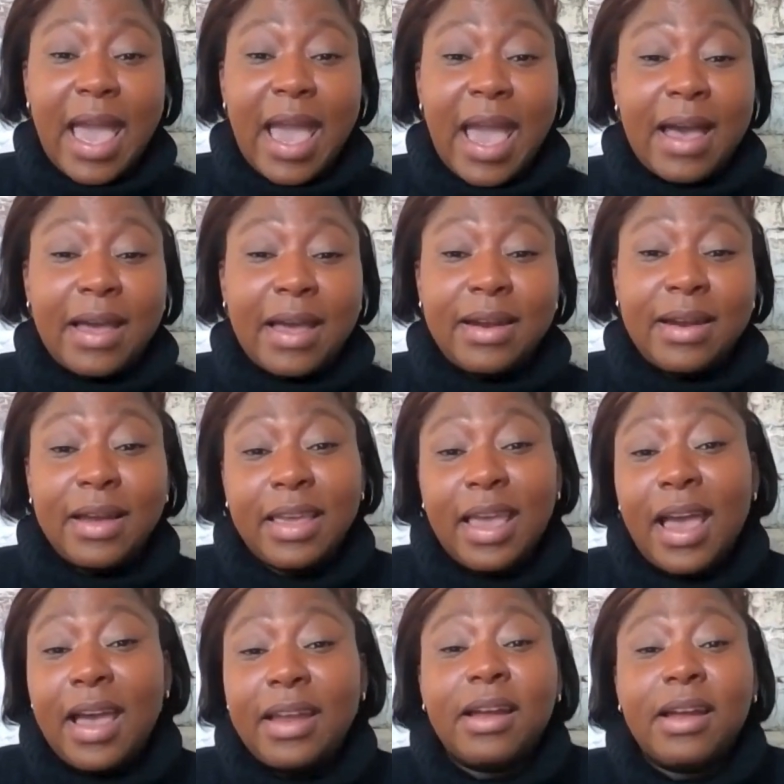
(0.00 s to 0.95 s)
And
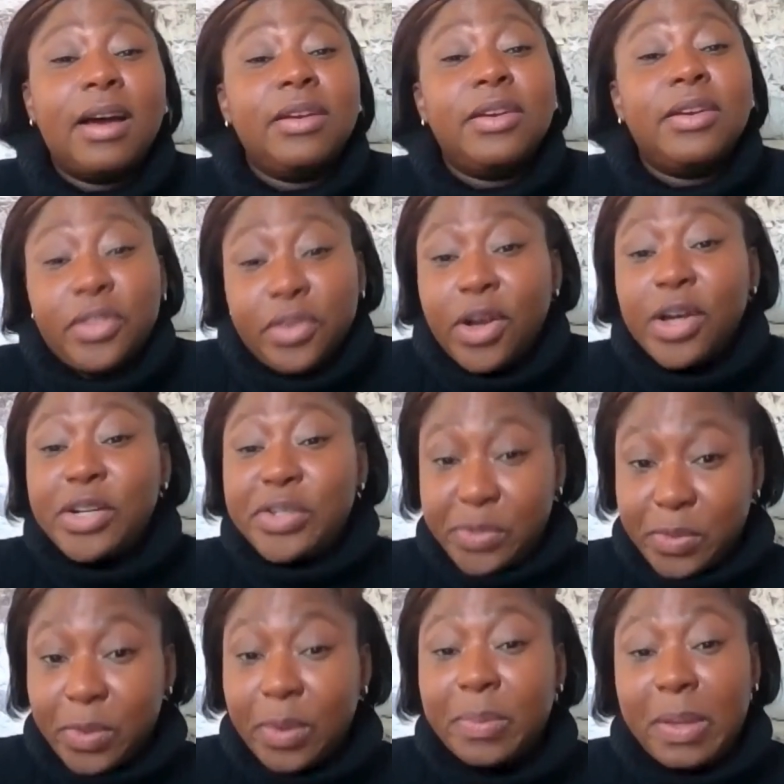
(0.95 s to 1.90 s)
again, another
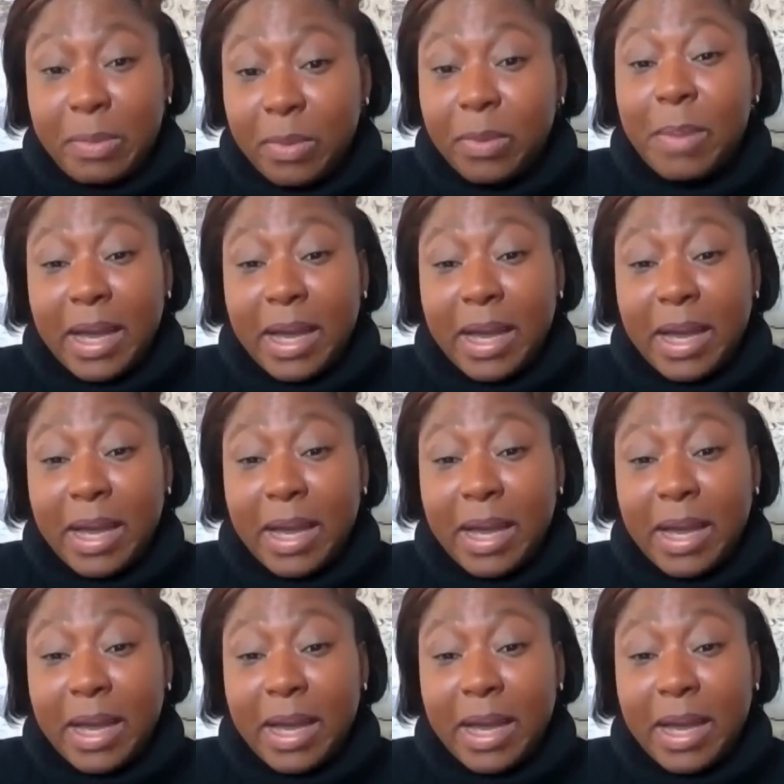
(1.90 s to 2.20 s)
country where people